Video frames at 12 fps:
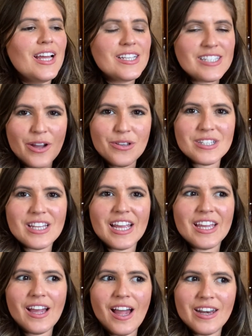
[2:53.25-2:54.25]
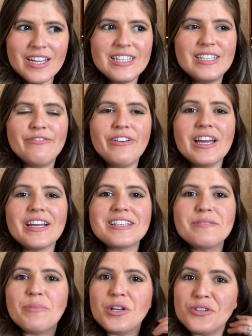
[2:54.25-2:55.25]
sounds like an easy
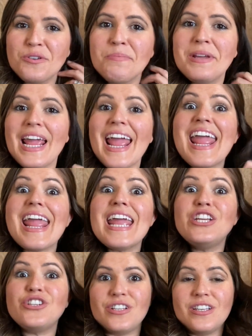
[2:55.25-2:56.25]
fix, but it took me ages.